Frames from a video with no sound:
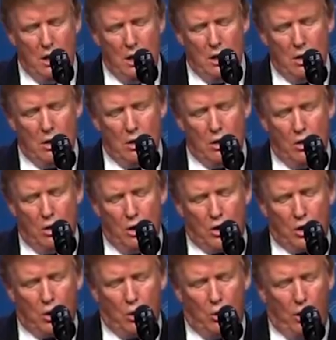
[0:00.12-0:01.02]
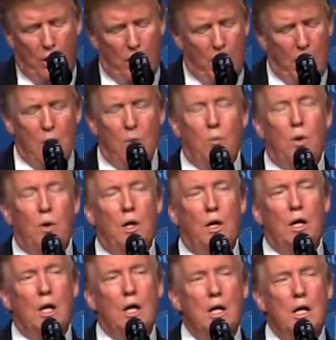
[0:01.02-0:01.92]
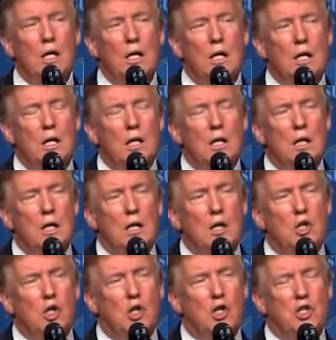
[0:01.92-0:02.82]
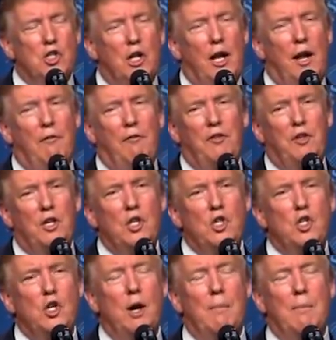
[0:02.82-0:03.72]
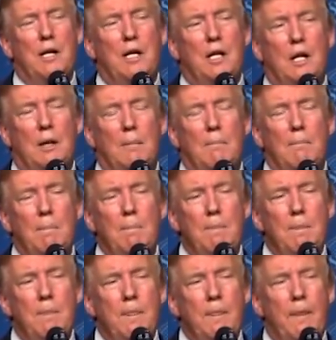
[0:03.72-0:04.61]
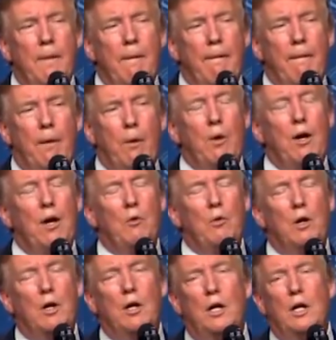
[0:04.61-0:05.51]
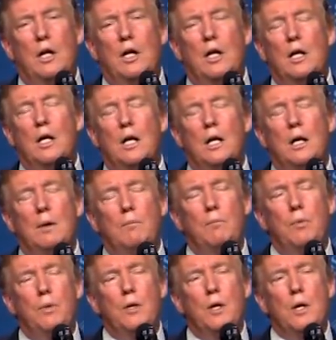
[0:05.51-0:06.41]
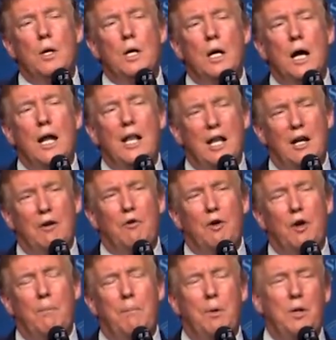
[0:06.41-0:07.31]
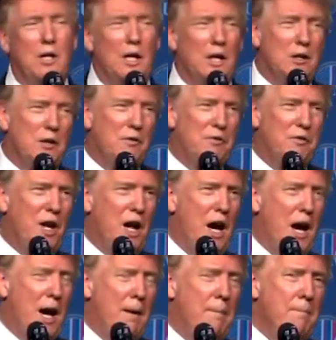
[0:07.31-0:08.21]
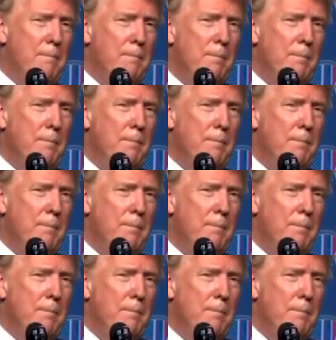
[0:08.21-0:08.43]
on North Korea. We just left Chairman Kim. We had a really, I think, a very productive time.